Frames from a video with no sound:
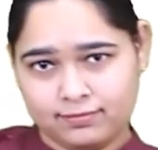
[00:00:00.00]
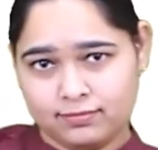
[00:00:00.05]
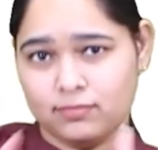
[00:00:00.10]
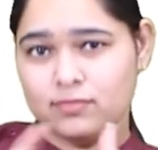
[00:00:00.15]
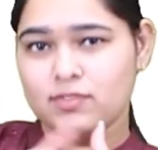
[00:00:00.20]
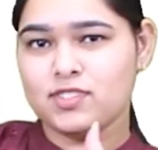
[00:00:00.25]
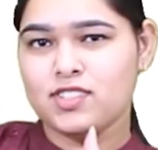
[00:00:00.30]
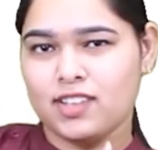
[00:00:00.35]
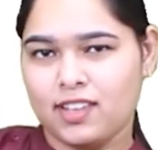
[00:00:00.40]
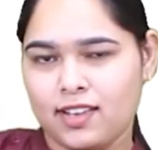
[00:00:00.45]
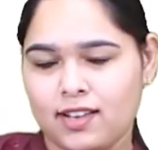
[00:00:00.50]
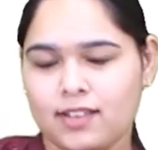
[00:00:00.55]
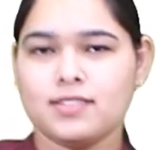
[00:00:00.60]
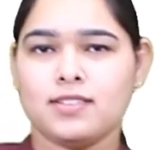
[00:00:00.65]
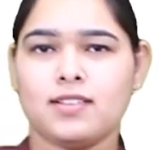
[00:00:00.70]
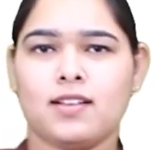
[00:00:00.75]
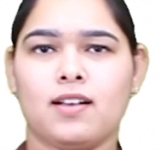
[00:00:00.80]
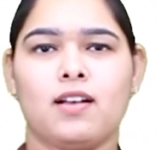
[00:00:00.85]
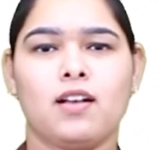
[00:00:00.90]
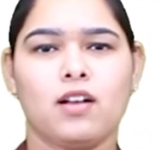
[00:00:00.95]
I am
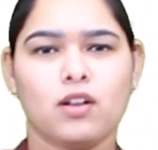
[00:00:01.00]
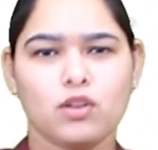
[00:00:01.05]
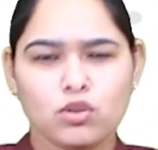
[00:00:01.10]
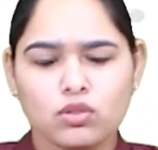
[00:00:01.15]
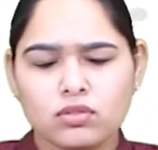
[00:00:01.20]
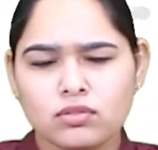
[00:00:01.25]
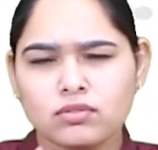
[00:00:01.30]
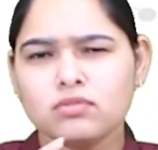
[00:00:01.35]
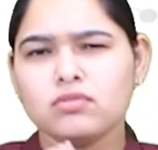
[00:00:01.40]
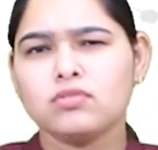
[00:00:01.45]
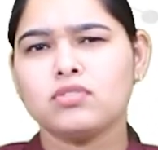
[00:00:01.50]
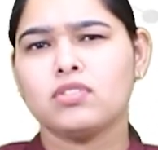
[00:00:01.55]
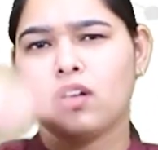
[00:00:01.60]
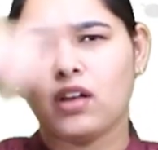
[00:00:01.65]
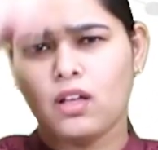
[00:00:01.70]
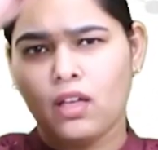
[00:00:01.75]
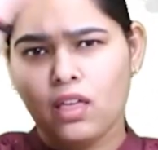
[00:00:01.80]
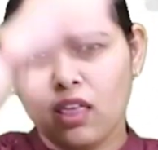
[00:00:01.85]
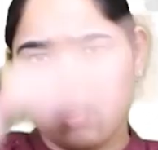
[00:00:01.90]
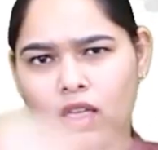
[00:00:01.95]
Jigyasa. And
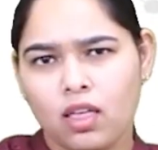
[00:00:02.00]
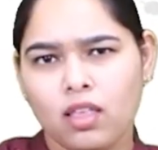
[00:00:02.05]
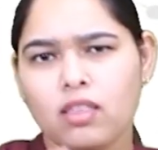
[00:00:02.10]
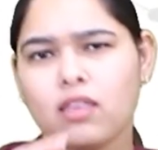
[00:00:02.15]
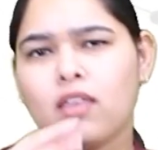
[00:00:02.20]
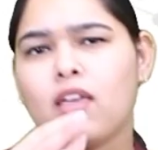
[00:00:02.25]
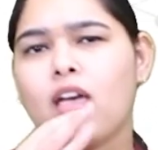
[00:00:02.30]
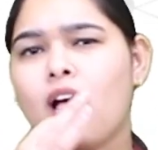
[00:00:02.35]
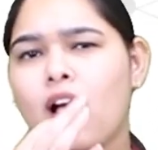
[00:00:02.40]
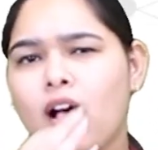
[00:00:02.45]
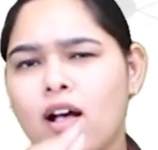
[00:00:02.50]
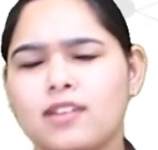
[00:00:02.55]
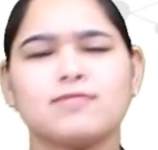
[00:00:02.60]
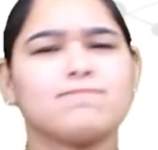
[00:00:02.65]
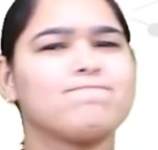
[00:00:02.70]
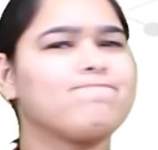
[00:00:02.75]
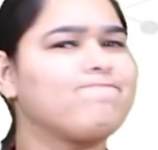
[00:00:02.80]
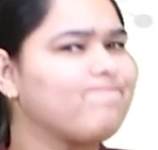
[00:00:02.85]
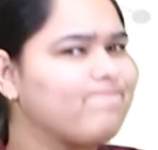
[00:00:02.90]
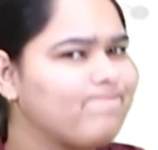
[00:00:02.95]
you are listening
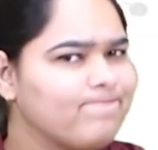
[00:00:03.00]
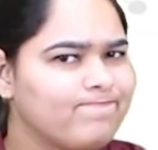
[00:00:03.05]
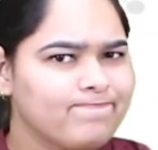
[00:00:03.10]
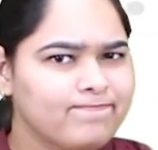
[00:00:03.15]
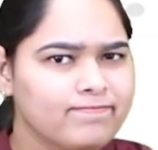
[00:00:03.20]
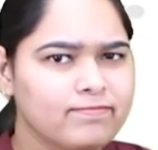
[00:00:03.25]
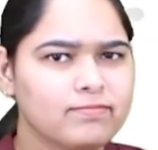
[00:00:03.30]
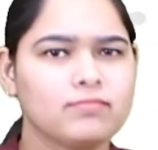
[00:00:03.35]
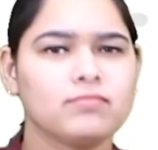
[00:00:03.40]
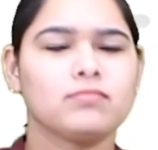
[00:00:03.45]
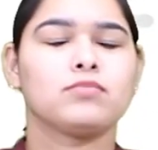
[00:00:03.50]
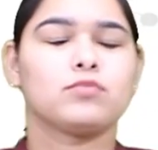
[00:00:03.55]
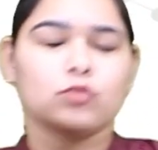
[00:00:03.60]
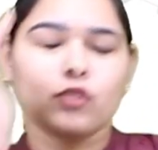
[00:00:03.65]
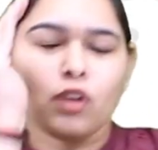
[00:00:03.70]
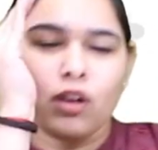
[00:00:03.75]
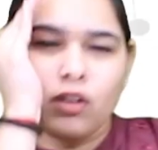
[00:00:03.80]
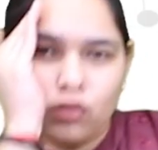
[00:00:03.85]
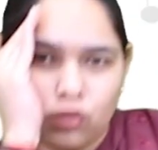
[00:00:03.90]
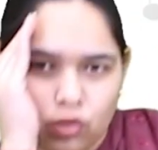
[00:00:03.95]
to India
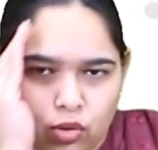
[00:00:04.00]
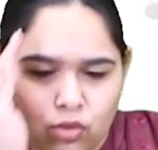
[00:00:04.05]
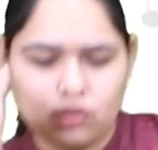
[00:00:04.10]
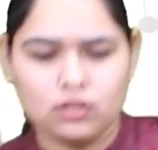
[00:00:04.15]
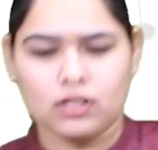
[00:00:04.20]
Asks Why,